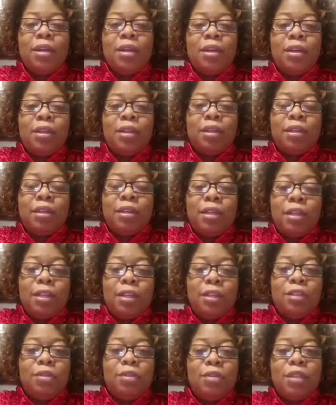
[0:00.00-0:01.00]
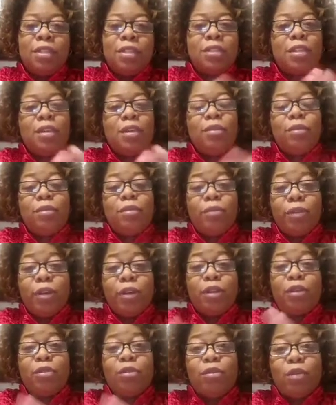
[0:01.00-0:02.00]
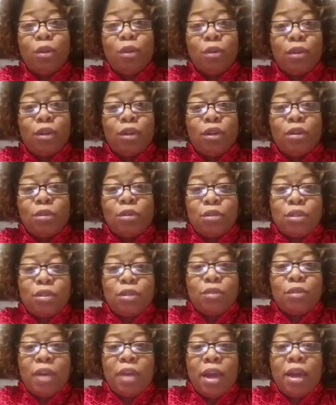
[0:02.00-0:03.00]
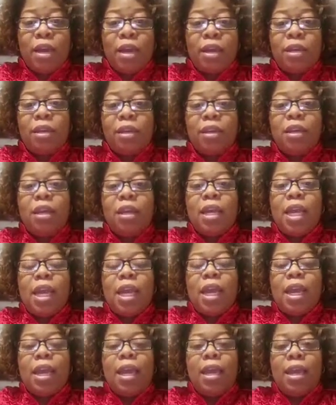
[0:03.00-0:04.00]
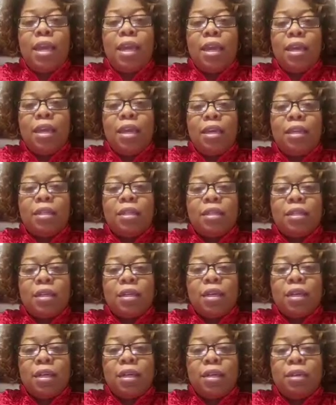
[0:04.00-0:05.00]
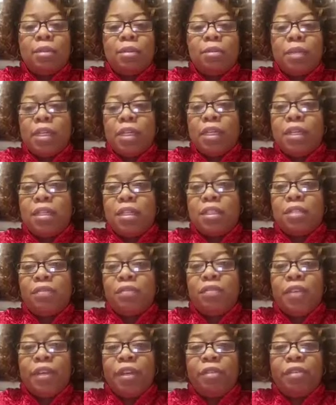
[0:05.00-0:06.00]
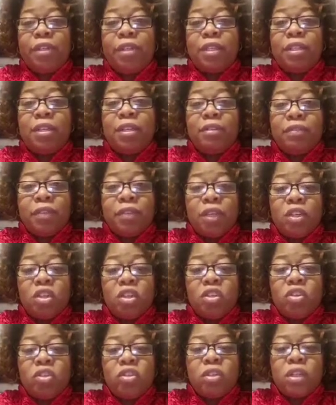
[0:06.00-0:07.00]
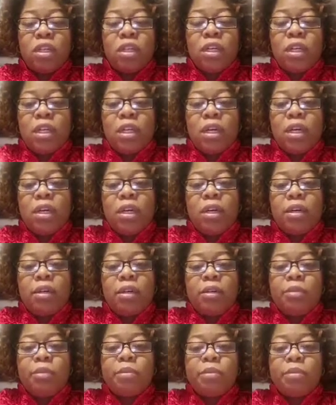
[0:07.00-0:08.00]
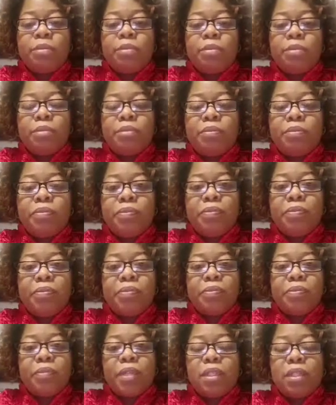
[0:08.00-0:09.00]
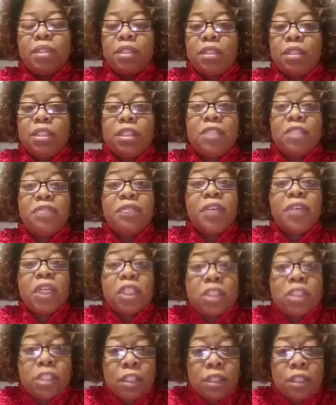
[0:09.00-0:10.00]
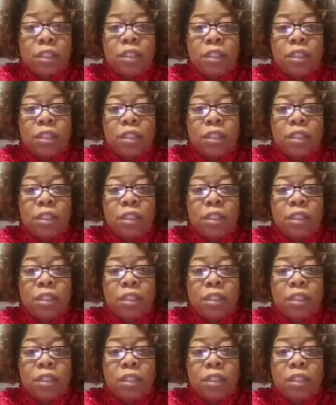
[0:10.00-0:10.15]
The NICU is a real roller coaster ride, and it is very difficult to just function